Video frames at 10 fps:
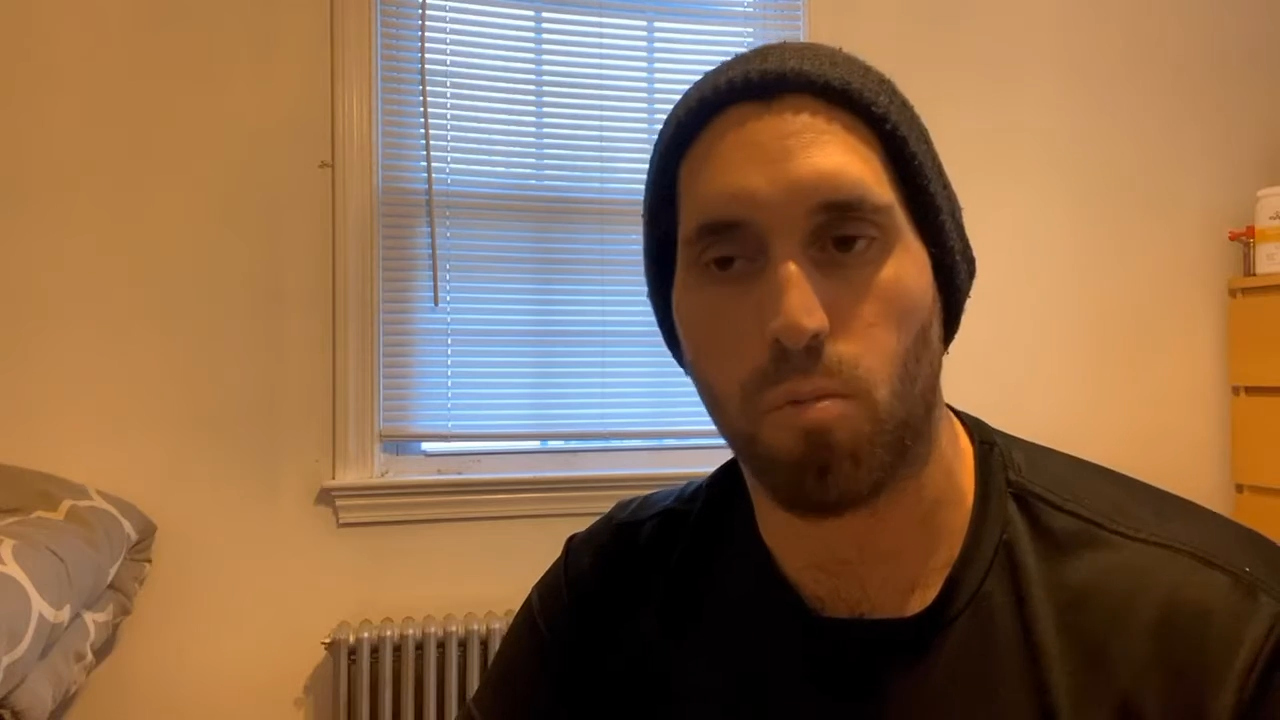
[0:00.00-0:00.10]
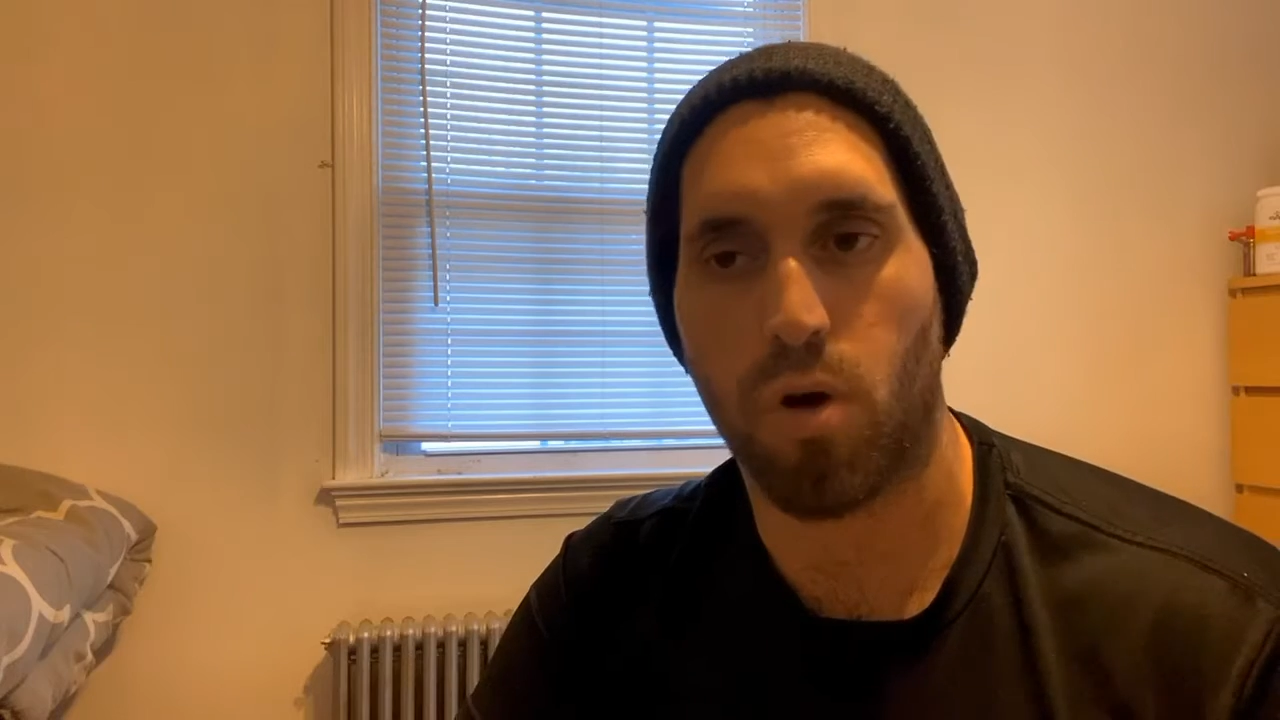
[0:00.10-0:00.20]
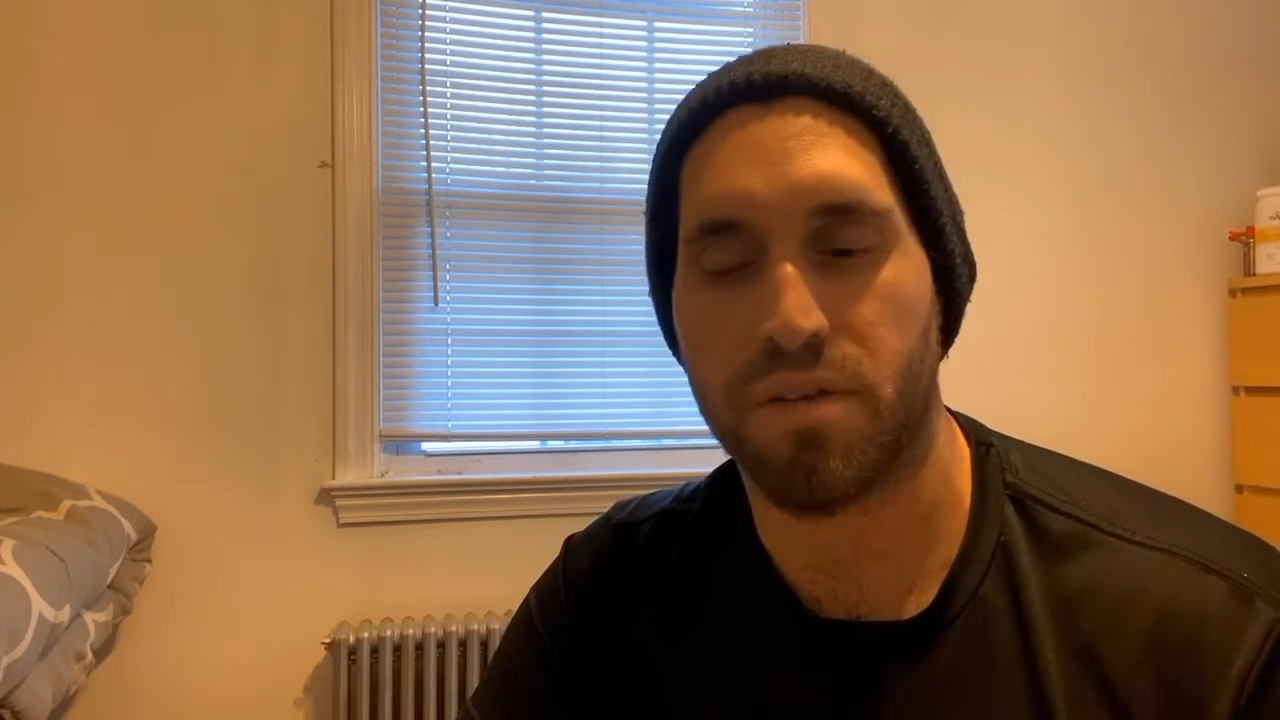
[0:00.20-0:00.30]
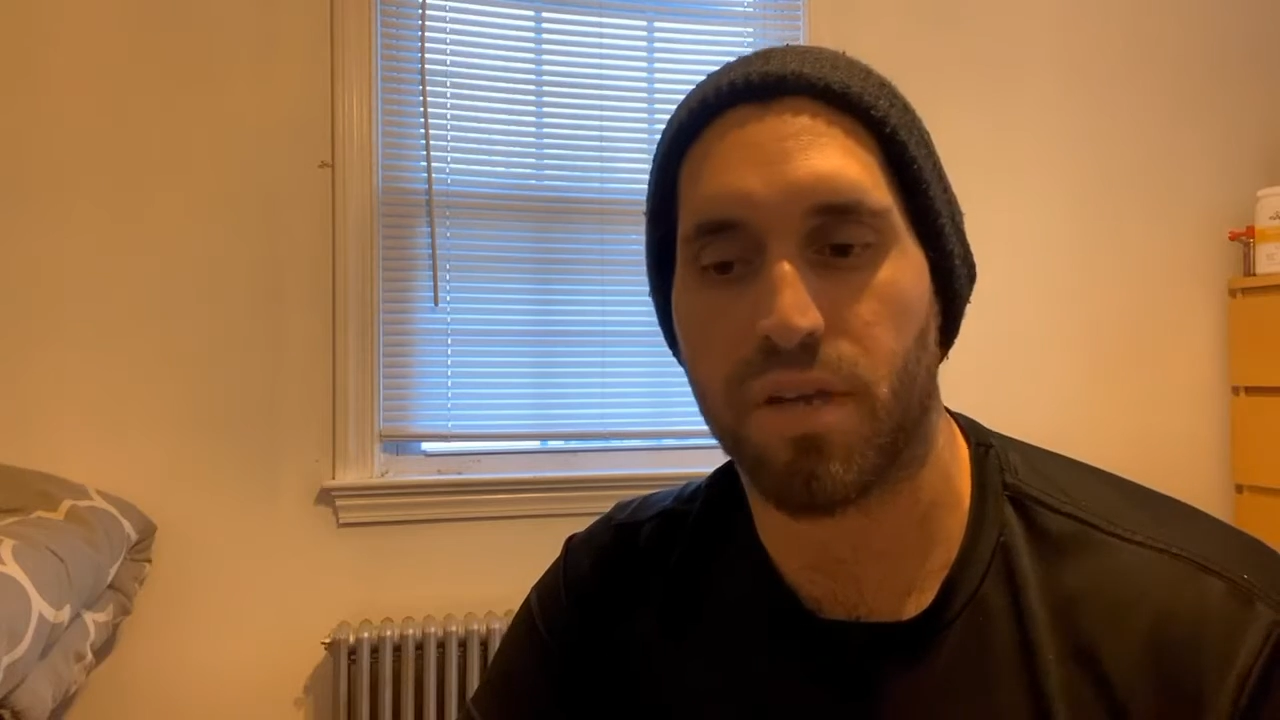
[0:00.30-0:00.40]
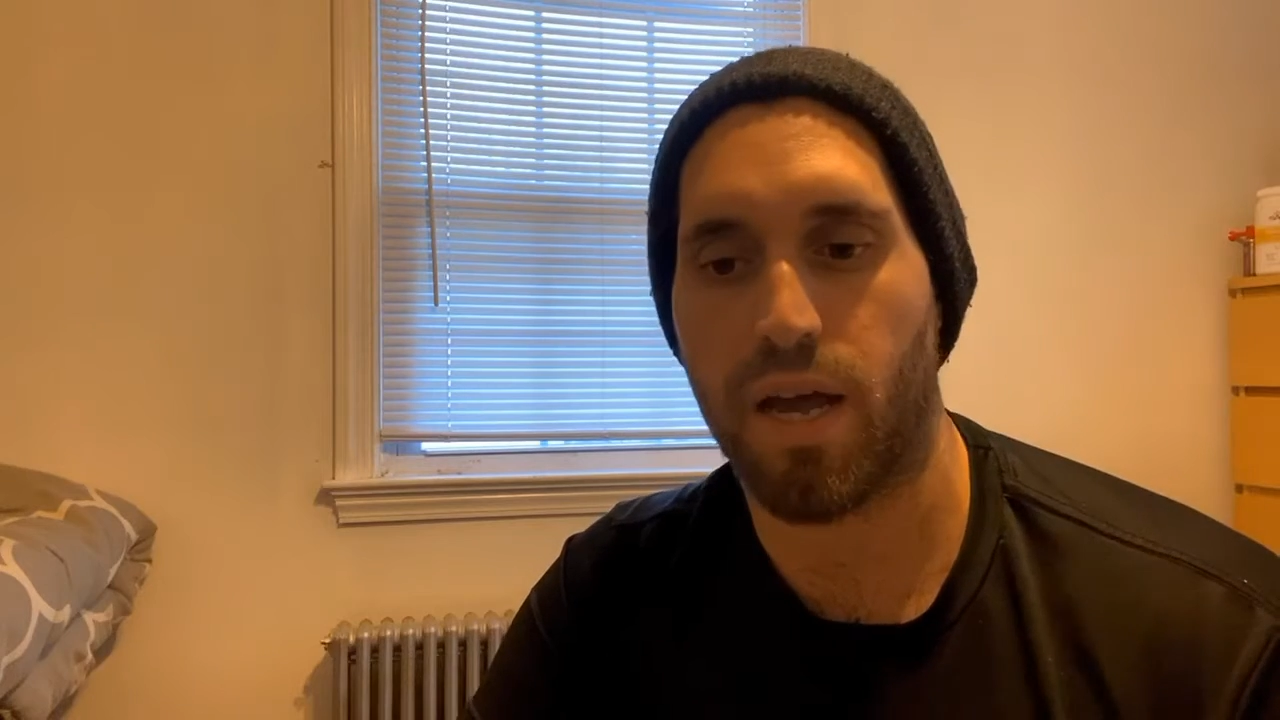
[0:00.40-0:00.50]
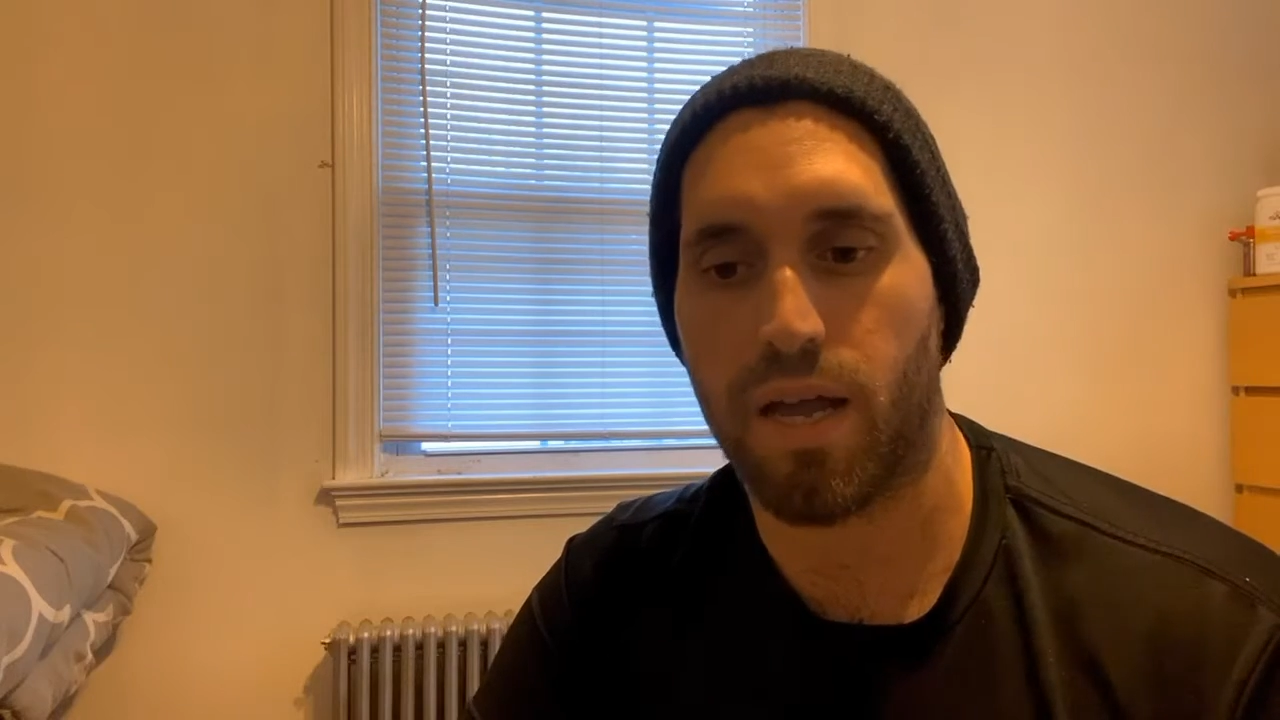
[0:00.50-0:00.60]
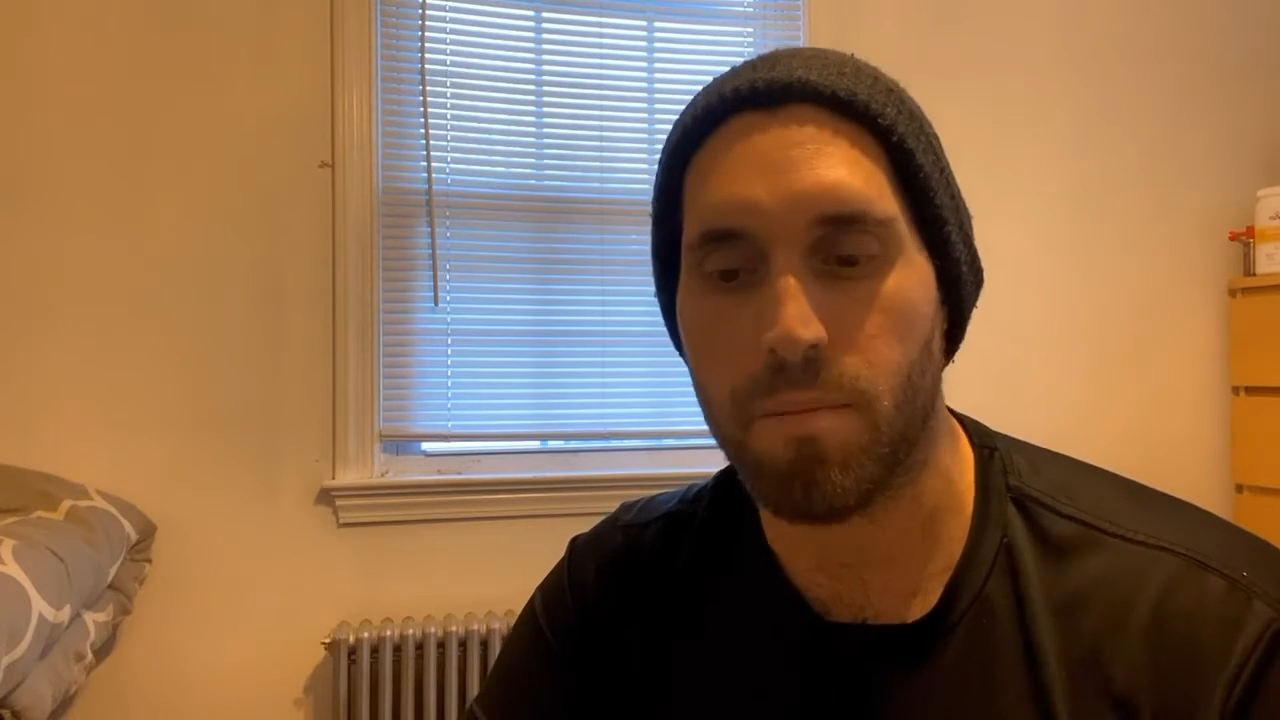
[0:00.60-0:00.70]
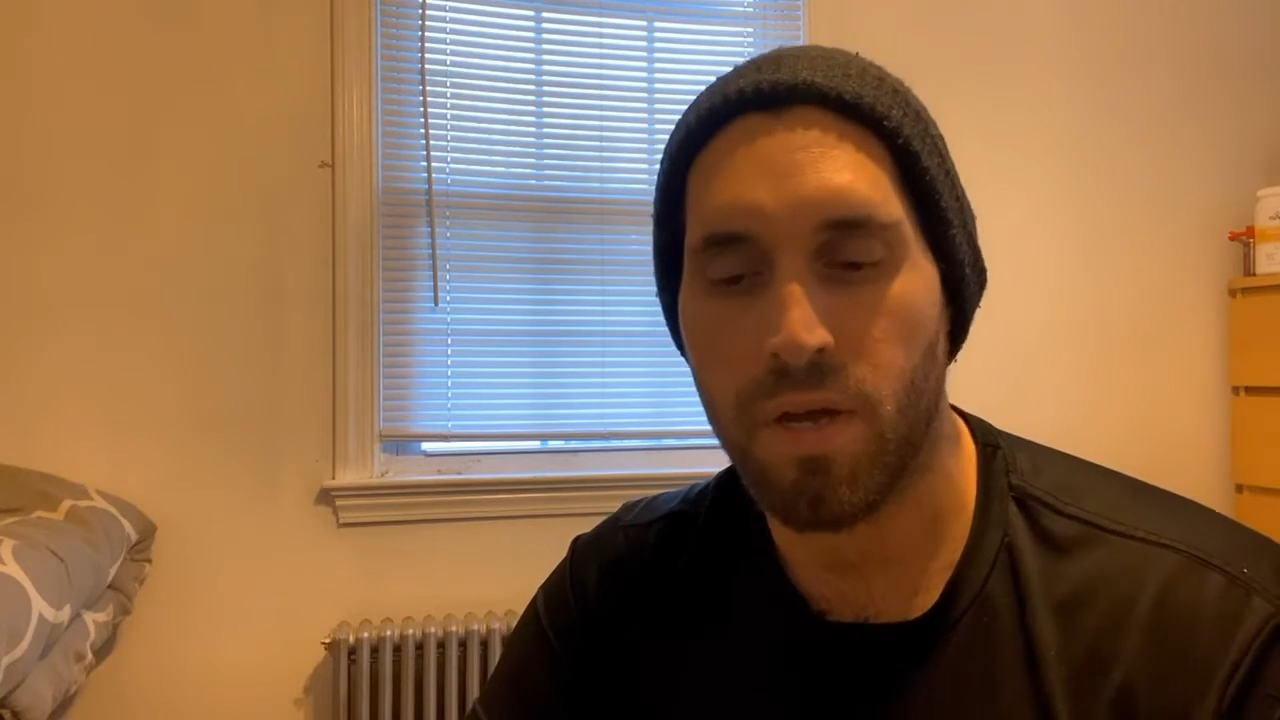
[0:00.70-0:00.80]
one time,